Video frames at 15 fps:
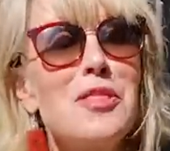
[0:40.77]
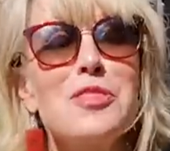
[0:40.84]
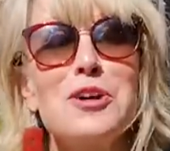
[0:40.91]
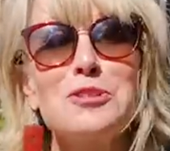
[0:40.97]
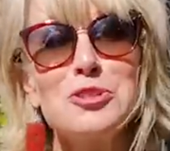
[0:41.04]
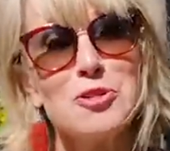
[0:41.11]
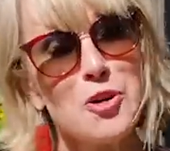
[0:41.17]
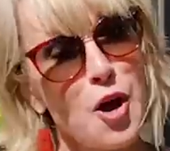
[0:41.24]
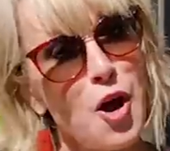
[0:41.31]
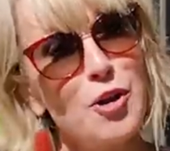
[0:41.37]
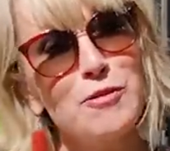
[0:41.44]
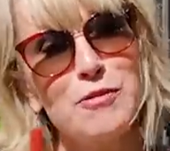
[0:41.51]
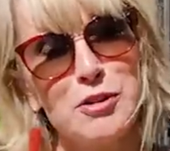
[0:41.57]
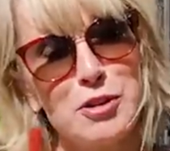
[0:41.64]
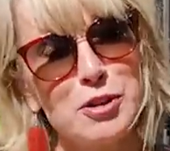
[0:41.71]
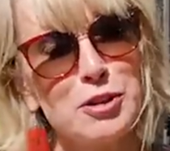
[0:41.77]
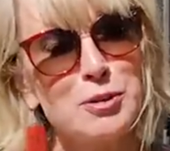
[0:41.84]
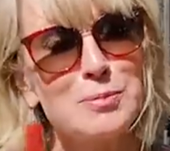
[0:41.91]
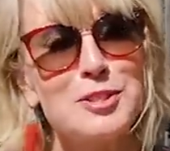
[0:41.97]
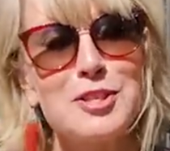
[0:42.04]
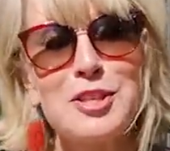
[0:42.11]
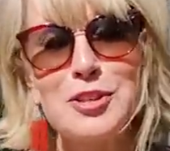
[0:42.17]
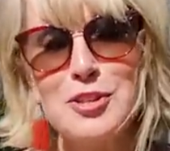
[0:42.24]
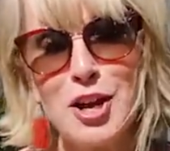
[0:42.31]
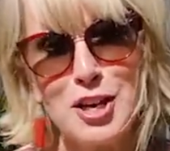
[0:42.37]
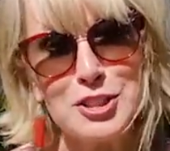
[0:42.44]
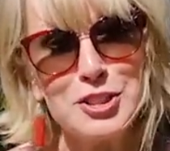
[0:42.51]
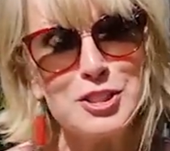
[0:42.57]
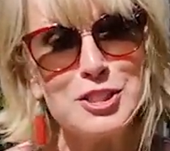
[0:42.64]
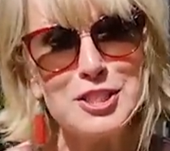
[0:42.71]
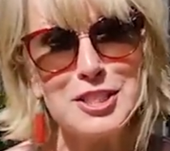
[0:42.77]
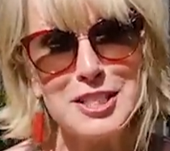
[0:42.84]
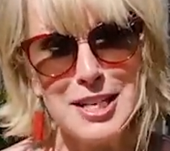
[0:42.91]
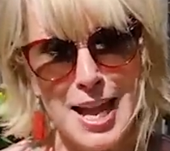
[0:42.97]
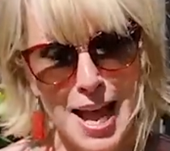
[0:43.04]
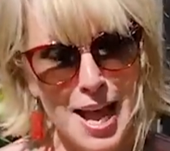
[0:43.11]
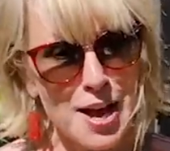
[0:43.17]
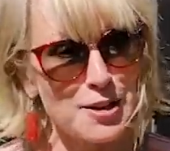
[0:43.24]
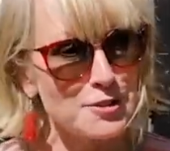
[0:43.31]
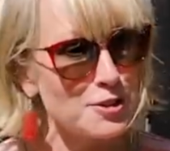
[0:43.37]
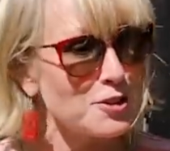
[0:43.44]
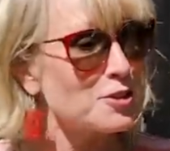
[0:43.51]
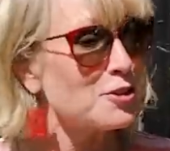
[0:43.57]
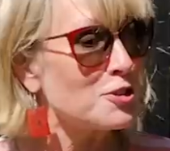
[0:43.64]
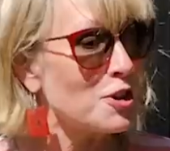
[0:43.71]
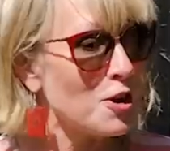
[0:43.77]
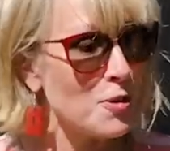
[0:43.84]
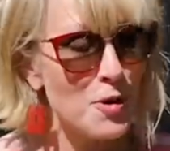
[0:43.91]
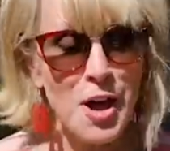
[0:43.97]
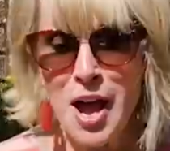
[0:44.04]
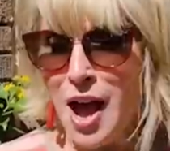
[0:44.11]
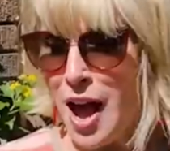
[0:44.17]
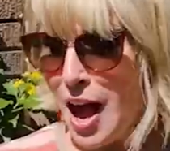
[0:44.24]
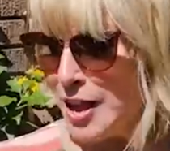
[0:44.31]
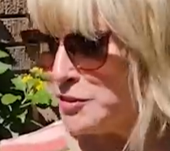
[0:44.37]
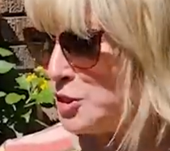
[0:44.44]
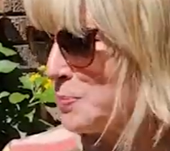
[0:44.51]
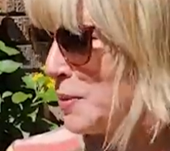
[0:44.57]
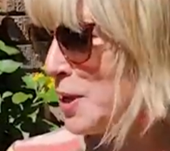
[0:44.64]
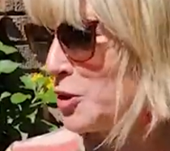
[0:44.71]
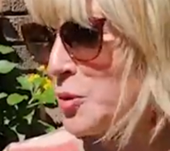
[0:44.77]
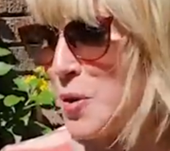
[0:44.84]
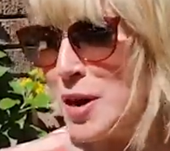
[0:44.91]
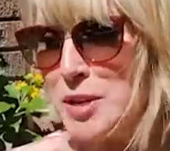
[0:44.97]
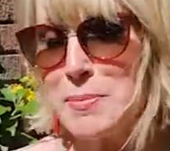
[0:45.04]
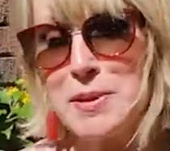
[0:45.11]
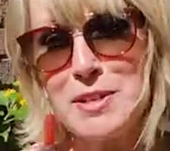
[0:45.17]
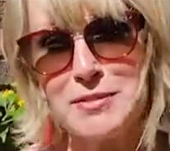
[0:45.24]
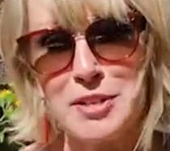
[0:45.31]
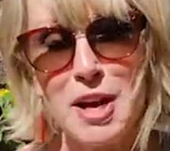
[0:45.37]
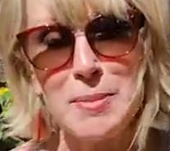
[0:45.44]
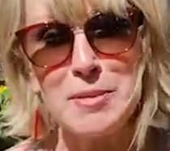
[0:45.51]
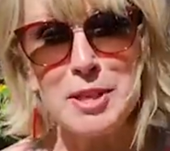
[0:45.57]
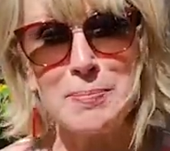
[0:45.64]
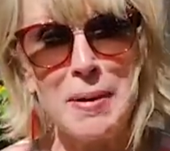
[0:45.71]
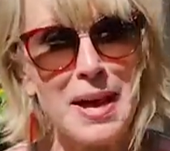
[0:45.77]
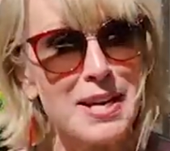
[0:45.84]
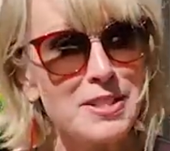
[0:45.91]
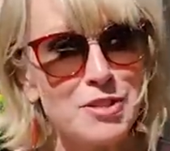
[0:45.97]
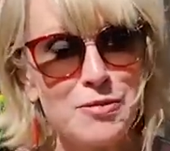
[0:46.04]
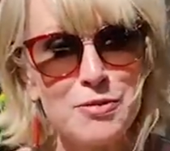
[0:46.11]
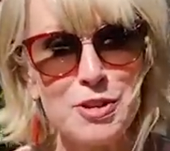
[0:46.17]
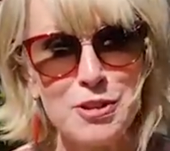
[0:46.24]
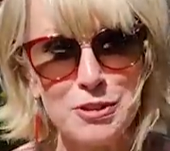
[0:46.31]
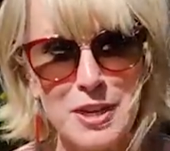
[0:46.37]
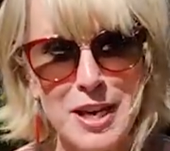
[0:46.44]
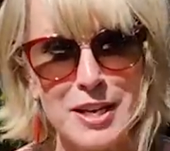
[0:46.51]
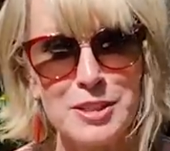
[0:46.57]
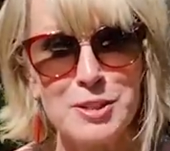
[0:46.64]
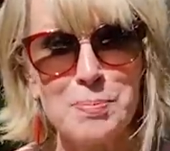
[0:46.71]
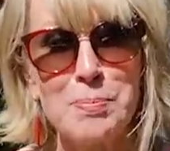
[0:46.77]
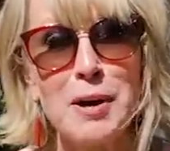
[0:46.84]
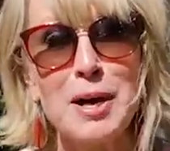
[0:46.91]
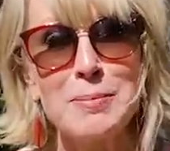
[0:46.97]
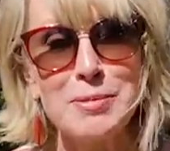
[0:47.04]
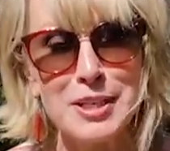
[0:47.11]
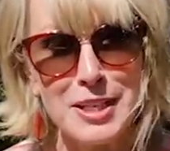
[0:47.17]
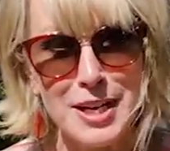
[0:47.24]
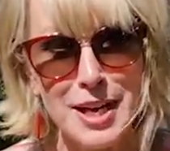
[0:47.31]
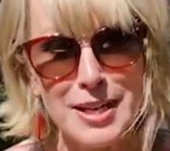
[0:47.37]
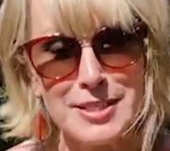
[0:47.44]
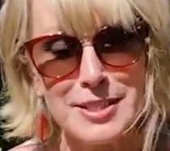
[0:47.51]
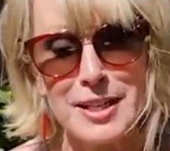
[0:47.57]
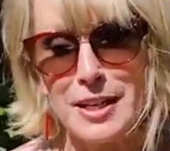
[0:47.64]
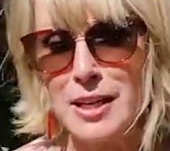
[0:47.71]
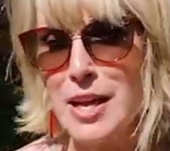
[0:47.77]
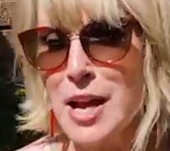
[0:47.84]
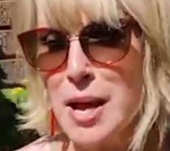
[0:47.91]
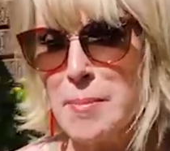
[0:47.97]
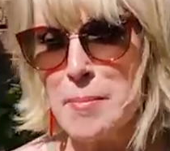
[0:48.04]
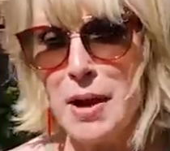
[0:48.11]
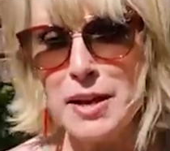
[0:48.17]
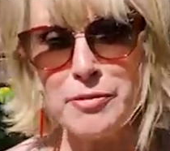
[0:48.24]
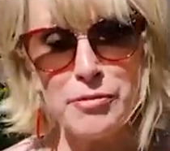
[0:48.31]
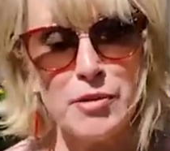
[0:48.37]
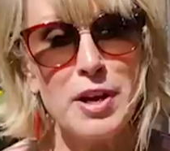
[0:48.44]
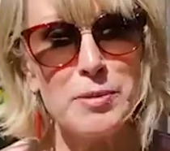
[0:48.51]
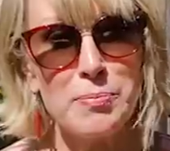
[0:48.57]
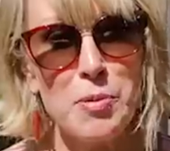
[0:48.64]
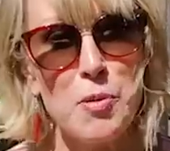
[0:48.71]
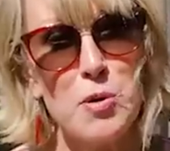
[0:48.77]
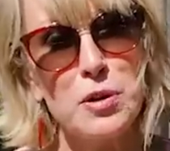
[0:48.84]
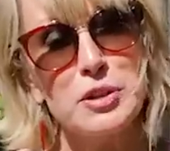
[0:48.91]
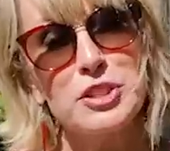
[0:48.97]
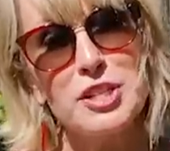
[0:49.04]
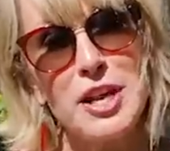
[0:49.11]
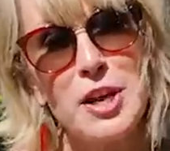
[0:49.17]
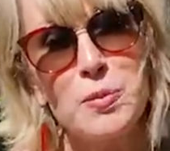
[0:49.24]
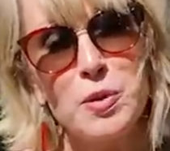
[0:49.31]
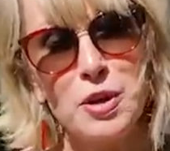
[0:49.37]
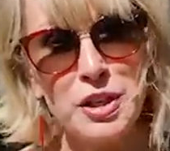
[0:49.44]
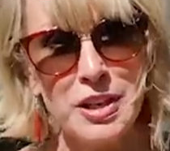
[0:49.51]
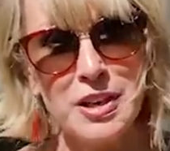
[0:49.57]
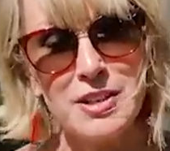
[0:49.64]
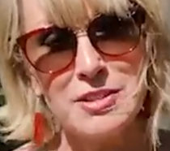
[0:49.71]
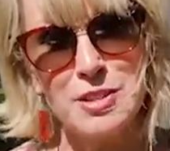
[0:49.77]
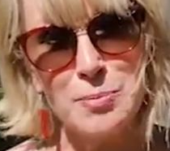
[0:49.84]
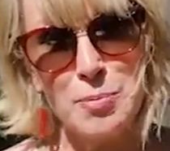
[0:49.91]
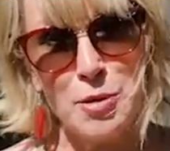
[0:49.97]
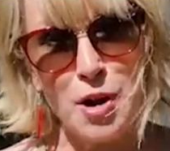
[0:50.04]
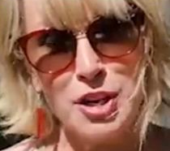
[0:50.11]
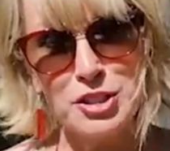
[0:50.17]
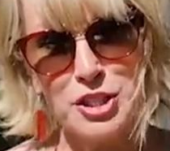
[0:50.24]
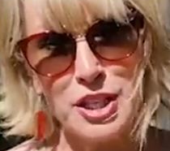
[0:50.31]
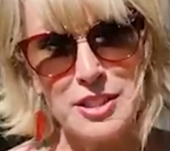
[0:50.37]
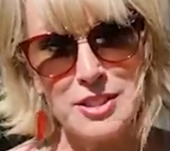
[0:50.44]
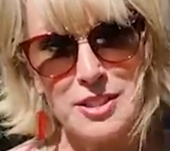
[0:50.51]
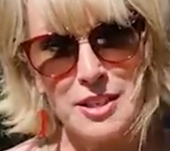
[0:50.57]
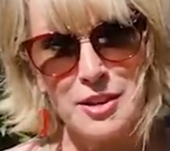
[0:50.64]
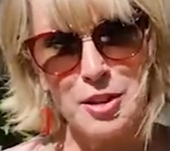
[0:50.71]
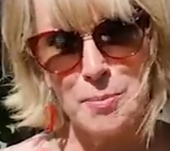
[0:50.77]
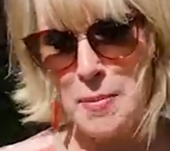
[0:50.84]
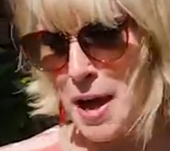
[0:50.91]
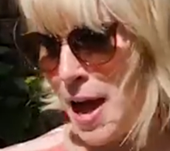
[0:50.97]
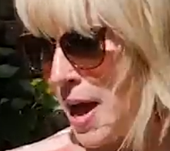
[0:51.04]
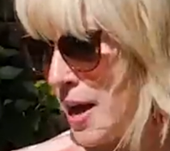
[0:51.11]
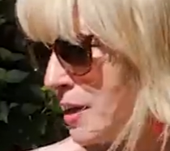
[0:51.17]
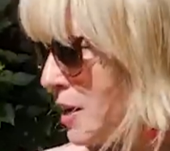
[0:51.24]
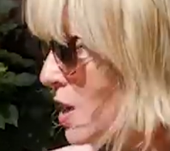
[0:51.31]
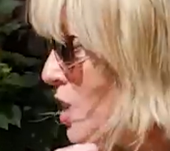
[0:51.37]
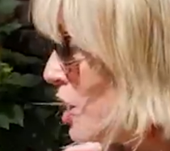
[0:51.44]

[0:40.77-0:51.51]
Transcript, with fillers: those are all verbs. They're not just nouns. So I've spent quite a bit of time in the past few days pumpkinizing my front porch and working on some projects in the back.